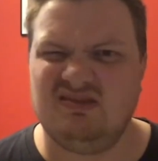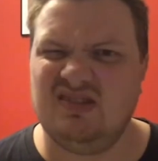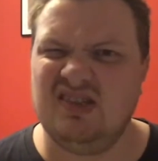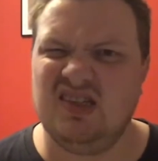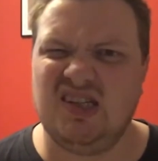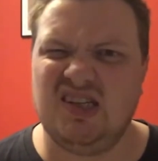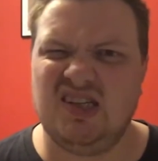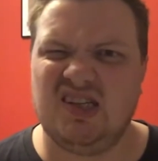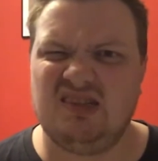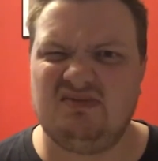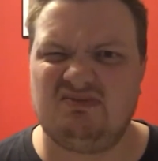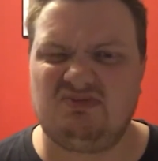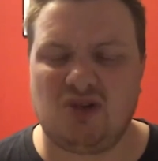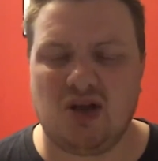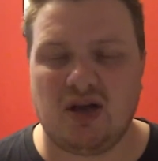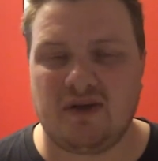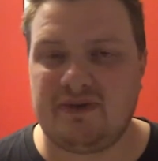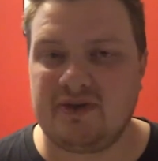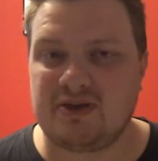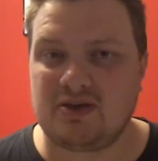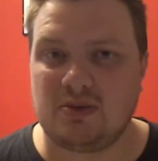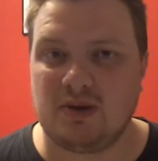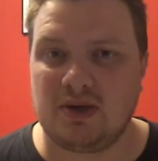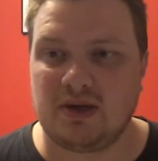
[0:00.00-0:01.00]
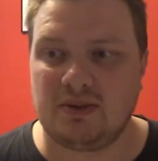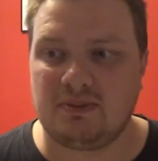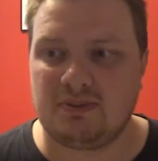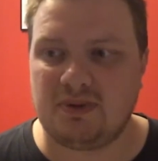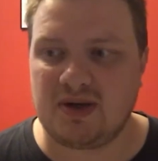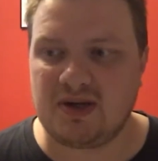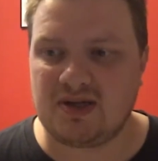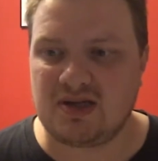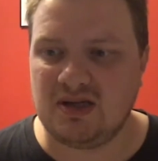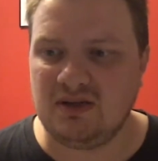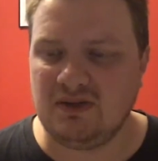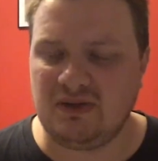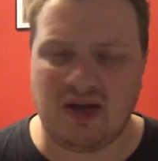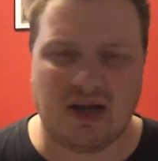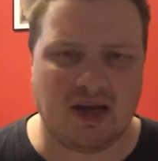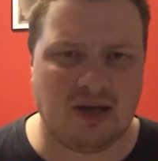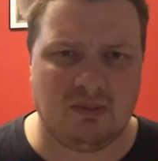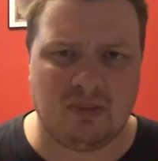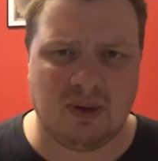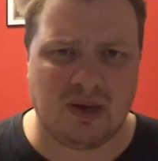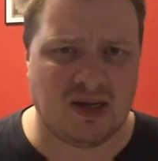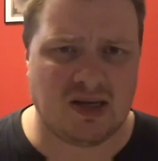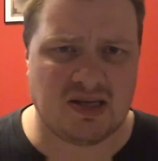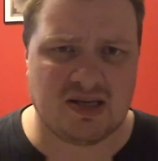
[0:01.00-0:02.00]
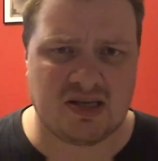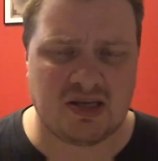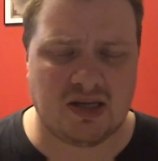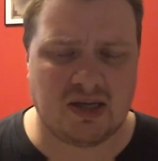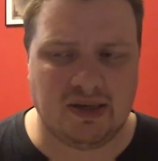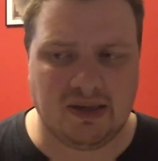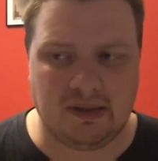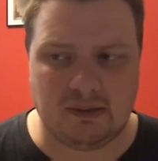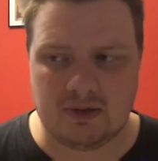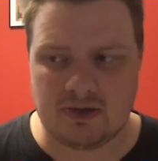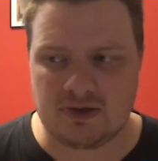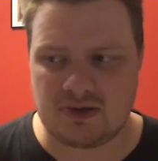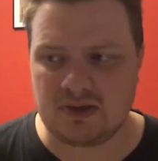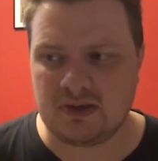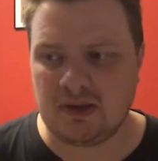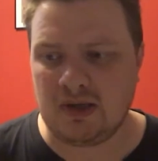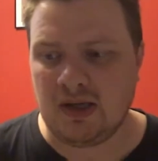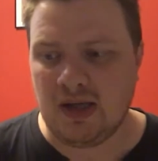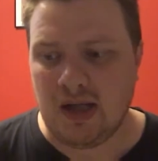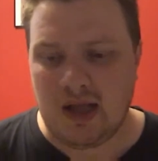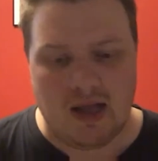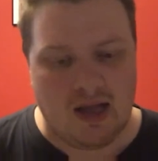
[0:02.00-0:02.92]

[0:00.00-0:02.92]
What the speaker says: graphics weren't impressive, gameplay certainly wasn't.